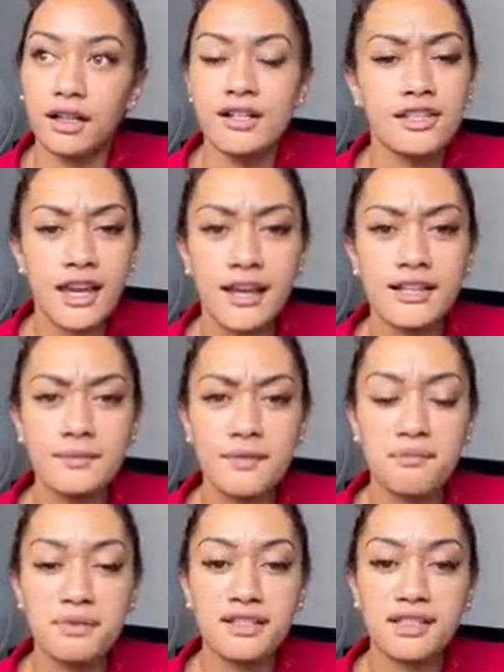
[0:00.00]
changed
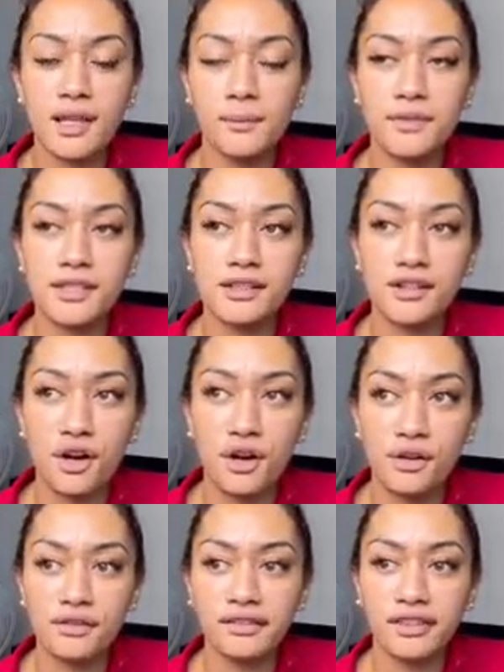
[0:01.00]
my perception
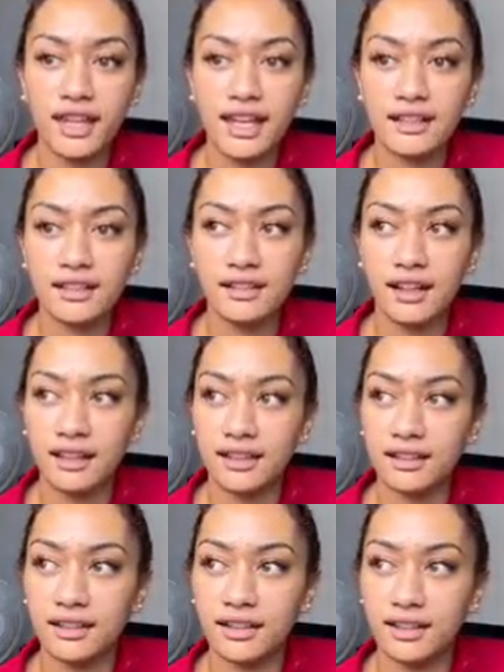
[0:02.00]
of that.
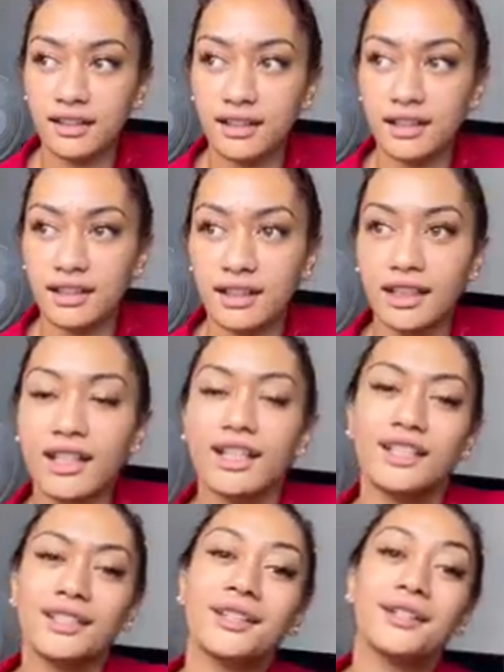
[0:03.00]
Like,
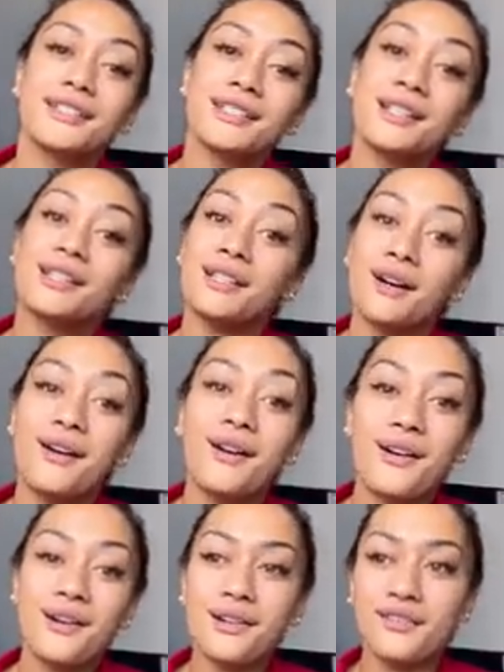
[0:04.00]
you know, there's a
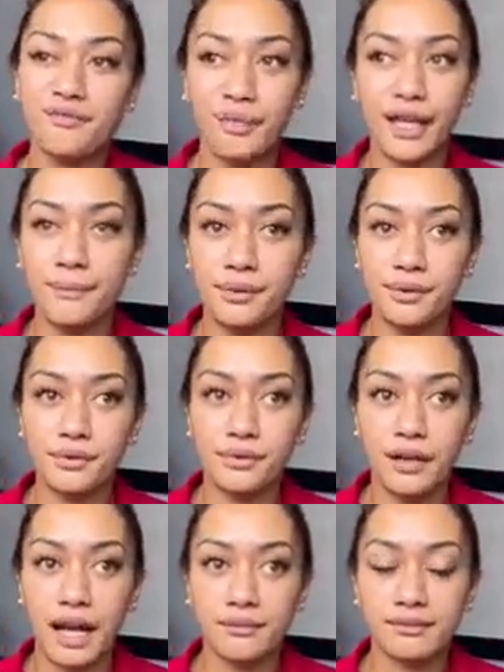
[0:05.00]
lot of
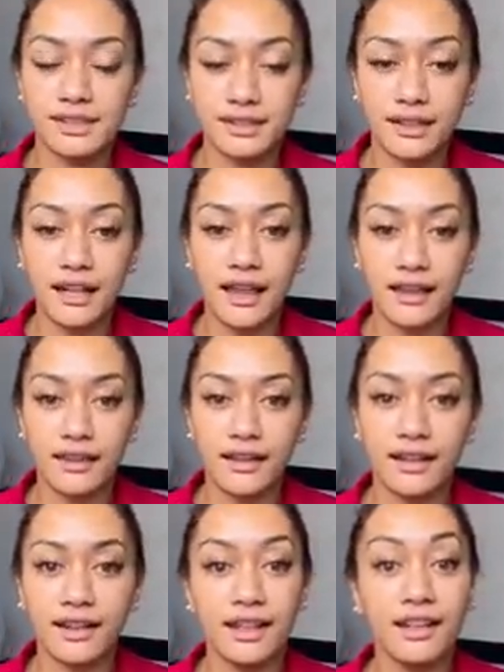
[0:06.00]
people today
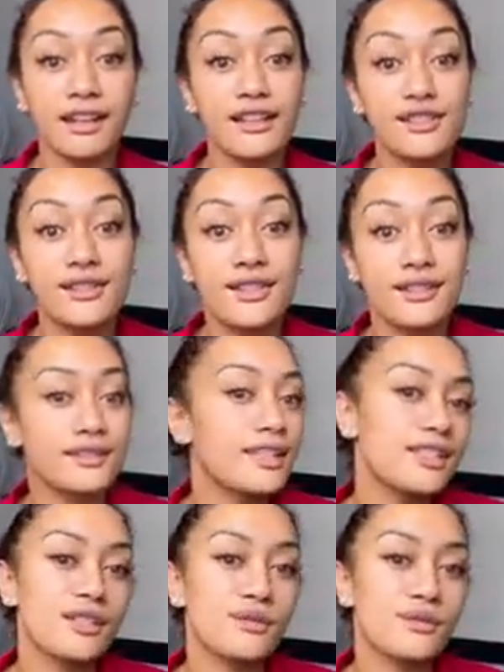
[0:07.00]
that are getting into the
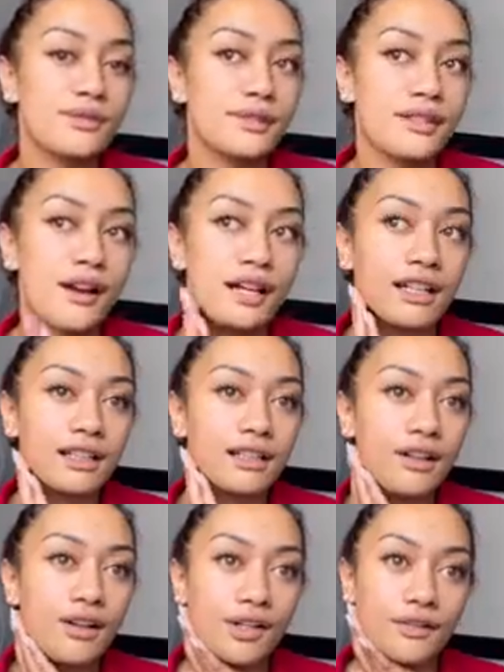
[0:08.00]
digital
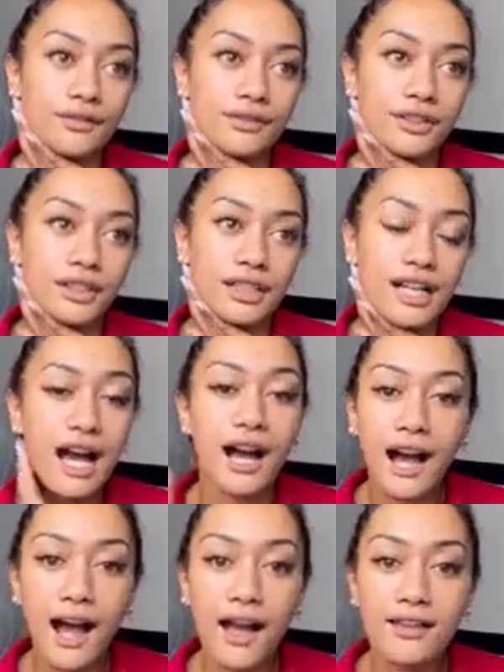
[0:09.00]
designing of
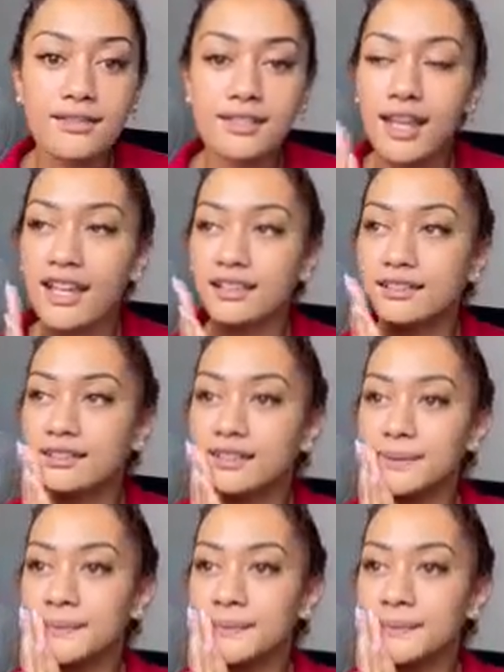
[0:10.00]
art. And